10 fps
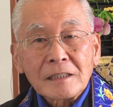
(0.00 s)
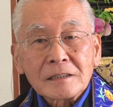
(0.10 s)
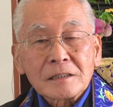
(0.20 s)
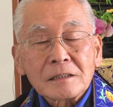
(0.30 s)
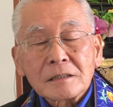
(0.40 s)

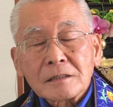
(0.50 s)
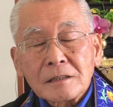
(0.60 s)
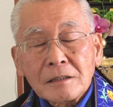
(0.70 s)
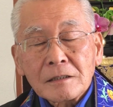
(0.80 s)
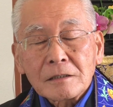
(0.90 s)
has us
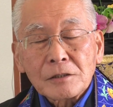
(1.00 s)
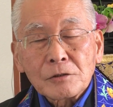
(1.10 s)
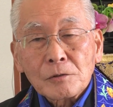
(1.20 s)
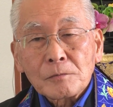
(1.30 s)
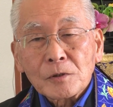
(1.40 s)

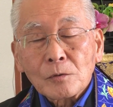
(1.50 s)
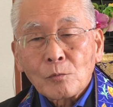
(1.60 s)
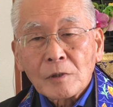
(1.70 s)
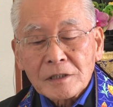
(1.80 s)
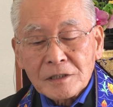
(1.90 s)
determine
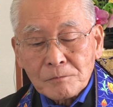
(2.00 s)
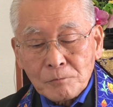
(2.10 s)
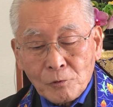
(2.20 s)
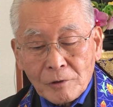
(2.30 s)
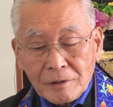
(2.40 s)
what is
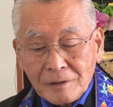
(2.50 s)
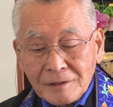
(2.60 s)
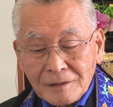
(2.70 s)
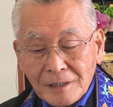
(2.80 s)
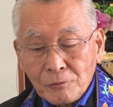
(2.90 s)
important,
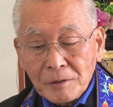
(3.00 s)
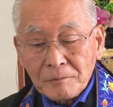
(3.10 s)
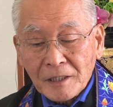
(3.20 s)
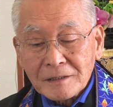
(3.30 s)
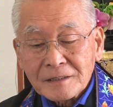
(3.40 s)
that
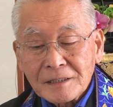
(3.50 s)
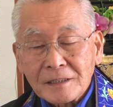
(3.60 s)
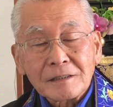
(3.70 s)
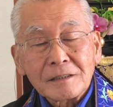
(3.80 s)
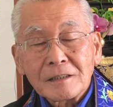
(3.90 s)
we might
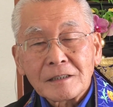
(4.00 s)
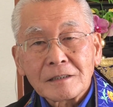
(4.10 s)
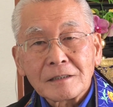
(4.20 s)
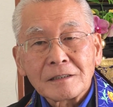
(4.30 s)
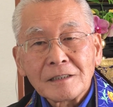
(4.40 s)
sit
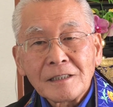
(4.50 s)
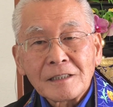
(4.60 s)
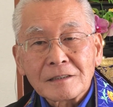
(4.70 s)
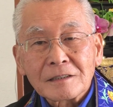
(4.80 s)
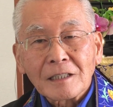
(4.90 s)
and
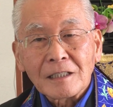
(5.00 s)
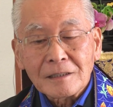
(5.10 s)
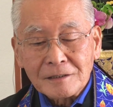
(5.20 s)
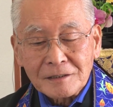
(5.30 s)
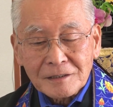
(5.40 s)
in
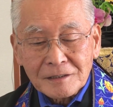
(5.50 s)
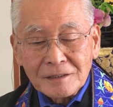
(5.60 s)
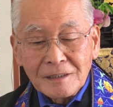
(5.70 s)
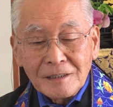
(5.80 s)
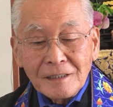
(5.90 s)
silence
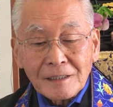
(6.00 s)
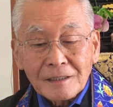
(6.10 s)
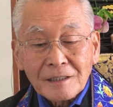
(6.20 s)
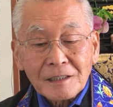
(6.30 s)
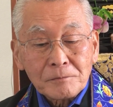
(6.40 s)

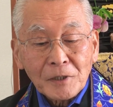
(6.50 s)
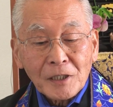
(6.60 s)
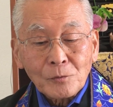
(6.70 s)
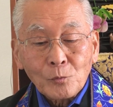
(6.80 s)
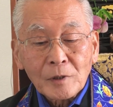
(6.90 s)
and think
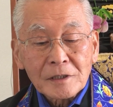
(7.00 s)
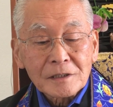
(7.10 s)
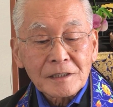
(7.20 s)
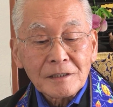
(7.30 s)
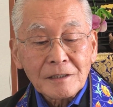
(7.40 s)
about what
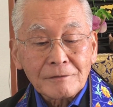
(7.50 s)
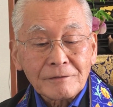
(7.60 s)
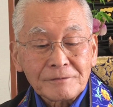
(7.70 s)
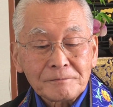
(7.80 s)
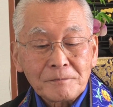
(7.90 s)
is
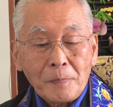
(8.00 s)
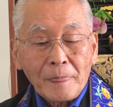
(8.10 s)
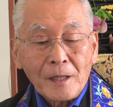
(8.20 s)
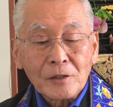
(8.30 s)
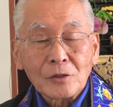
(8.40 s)
enough,
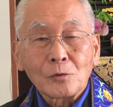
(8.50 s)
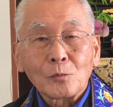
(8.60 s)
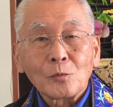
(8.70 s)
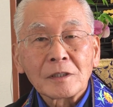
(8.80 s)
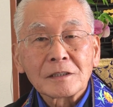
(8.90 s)
you know,
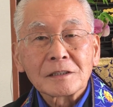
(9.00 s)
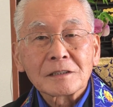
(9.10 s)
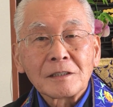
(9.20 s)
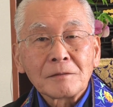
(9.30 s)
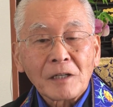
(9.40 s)
what
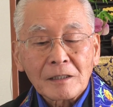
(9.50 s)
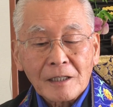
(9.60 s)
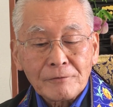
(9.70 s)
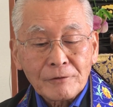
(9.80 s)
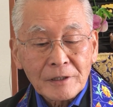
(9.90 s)
is my
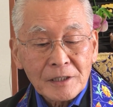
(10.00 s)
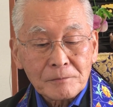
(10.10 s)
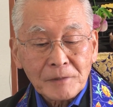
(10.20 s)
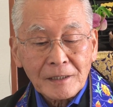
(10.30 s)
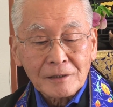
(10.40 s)
life
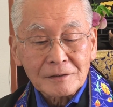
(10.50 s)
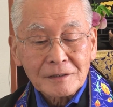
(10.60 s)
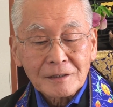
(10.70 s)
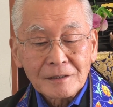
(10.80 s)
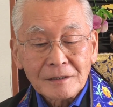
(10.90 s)
really about?